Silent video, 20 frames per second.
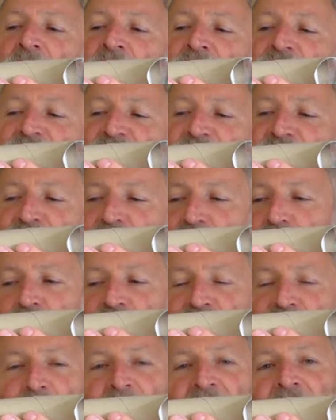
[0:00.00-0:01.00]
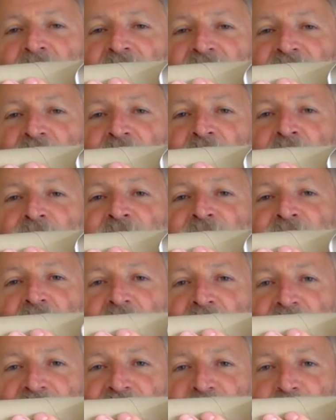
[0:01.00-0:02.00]
huge amounts of
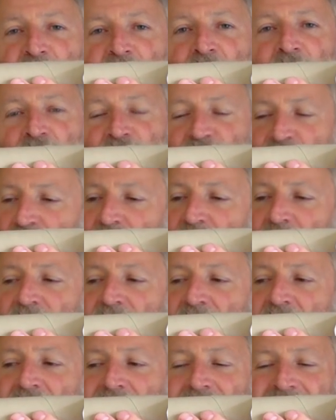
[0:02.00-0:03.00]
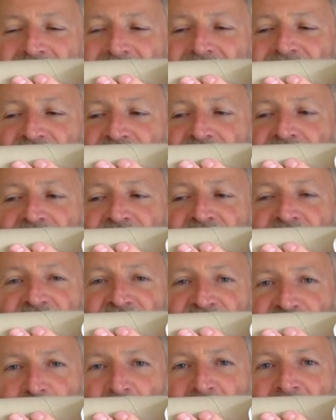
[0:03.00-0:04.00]
explosion in that gases
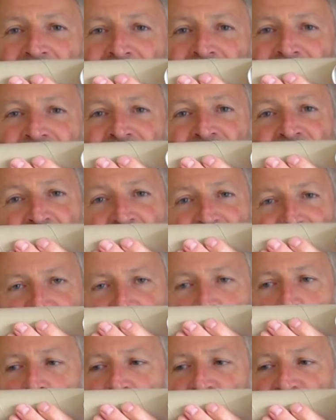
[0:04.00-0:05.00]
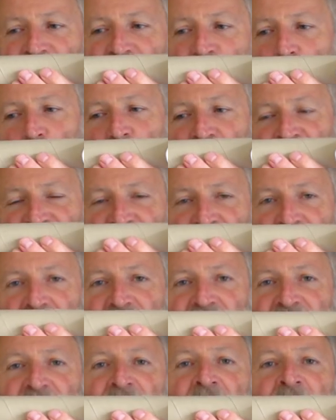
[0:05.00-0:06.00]
expand, and that's what
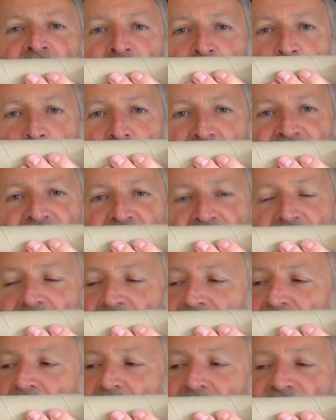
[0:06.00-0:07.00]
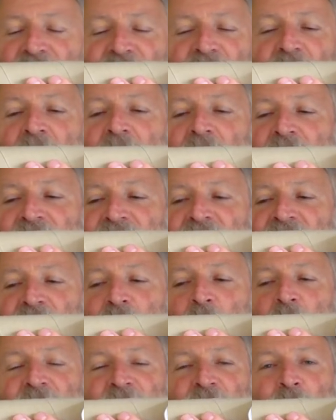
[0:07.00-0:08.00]
forces when that gun fires, that's
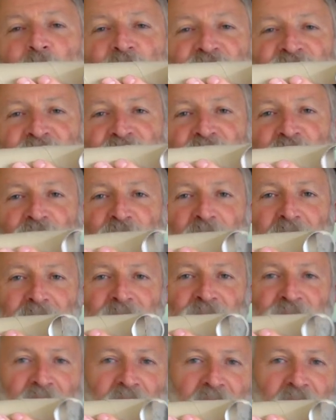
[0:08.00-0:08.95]
what forces around